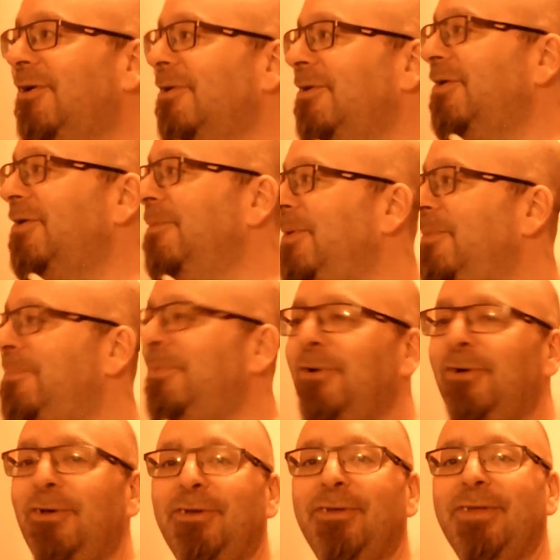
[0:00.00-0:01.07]
or tell me,
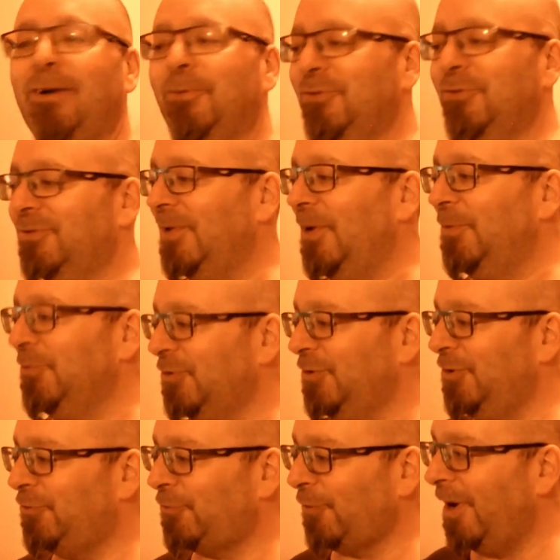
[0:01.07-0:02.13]
Poul, that was a
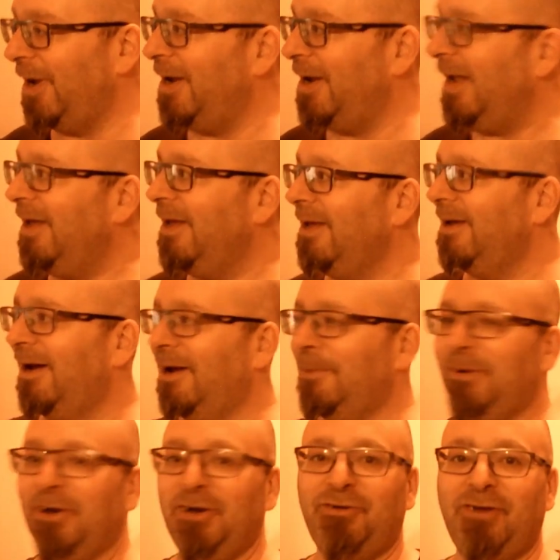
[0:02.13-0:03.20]
good try. I
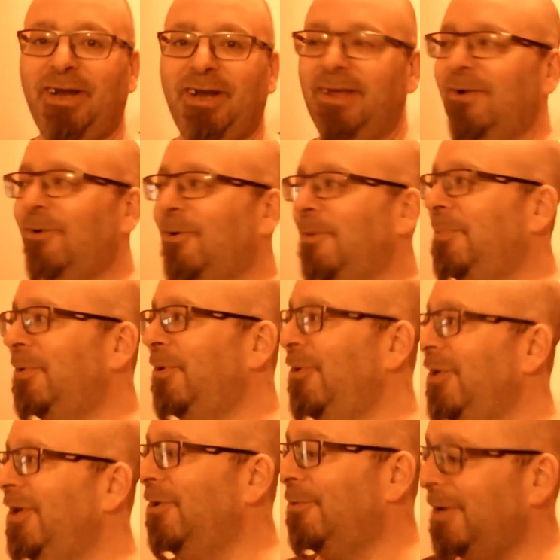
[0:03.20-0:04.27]
appreciate it. Or
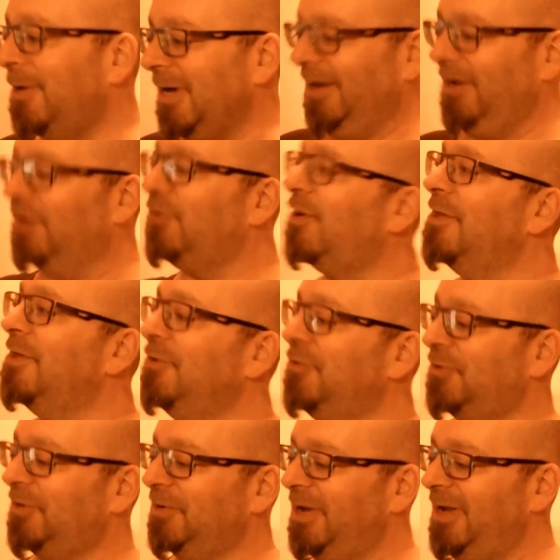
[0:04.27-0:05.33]
Poul, you know what? I'm going to try this
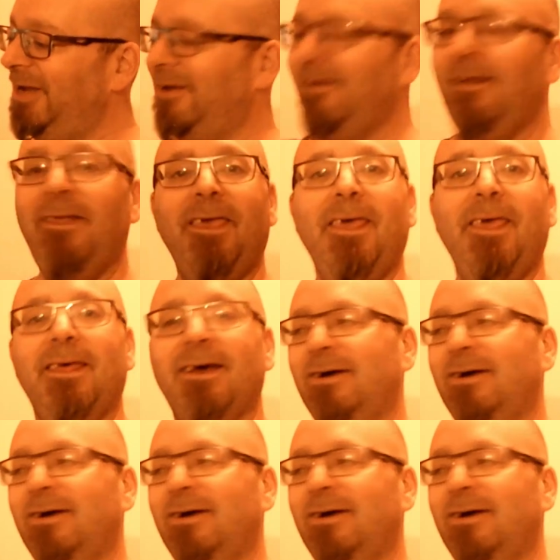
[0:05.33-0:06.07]
tonight. I